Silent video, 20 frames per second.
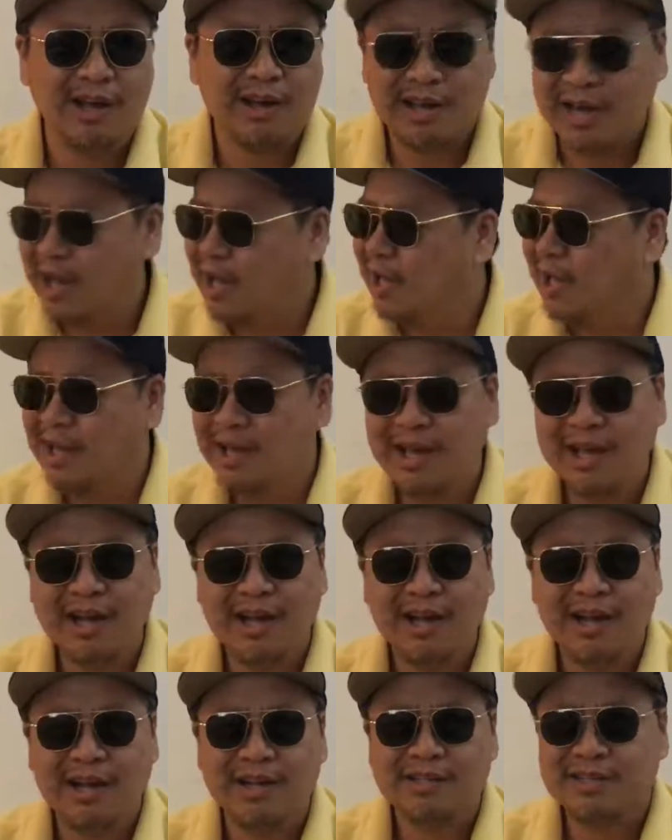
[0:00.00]
okay.
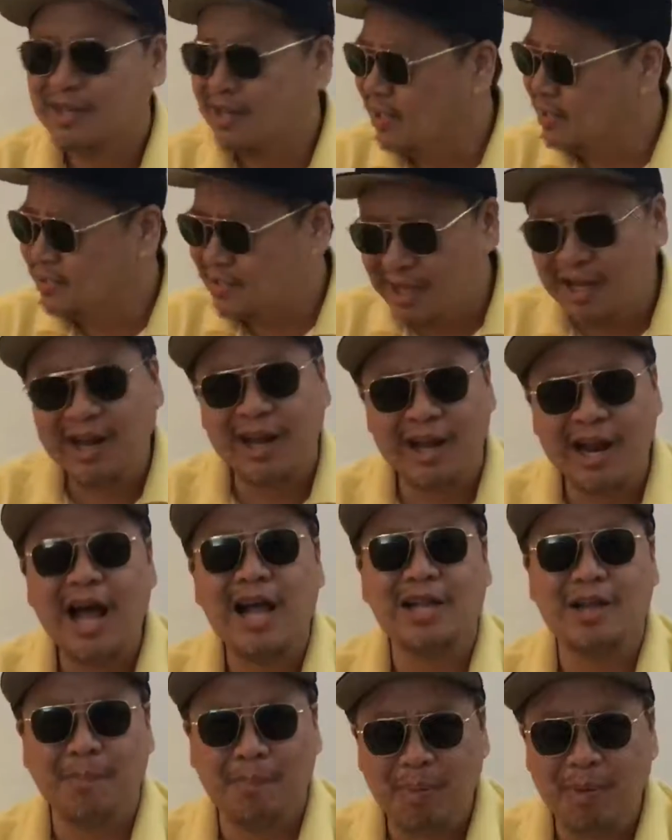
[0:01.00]
So there's still a
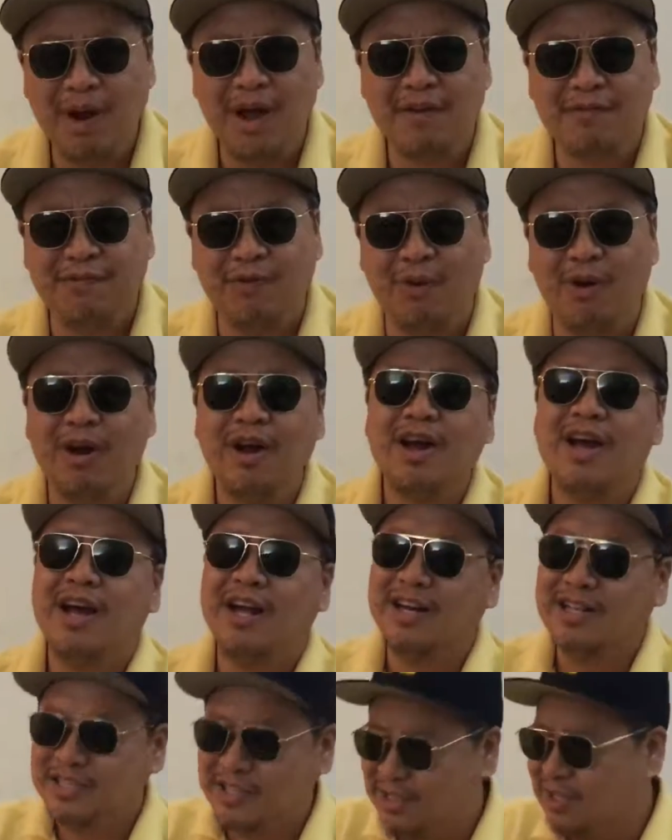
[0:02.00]
lot to play for,
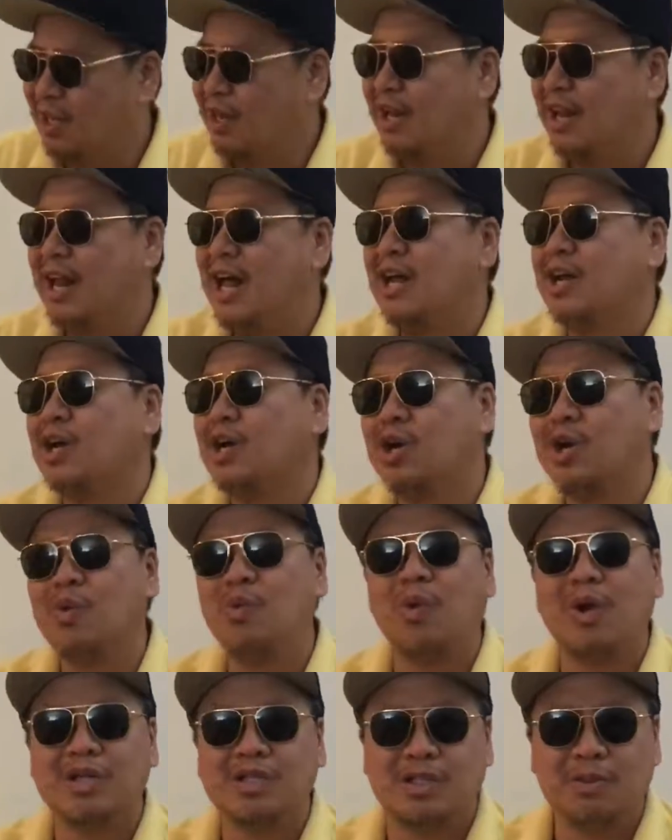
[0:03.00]
and there's still a lot of
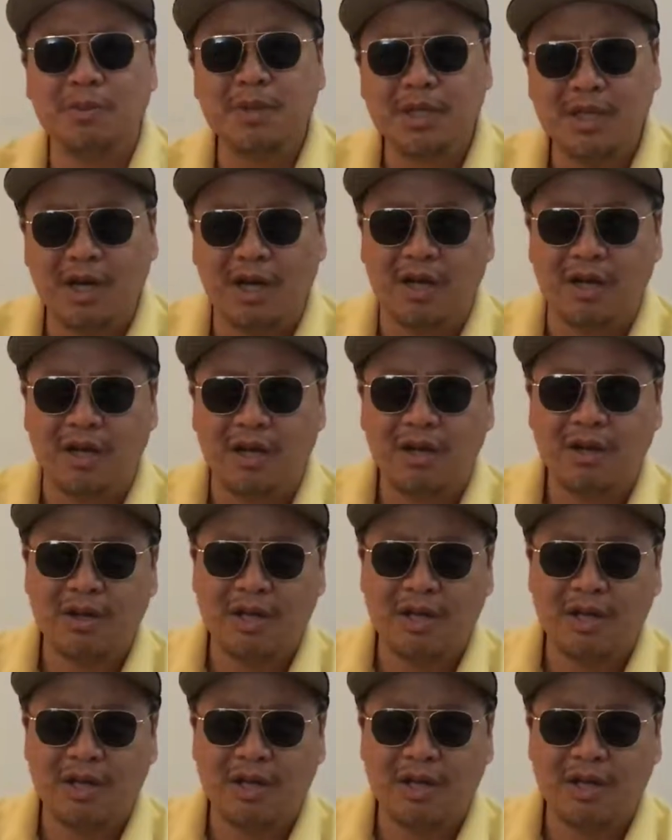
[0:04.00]
good work to be done.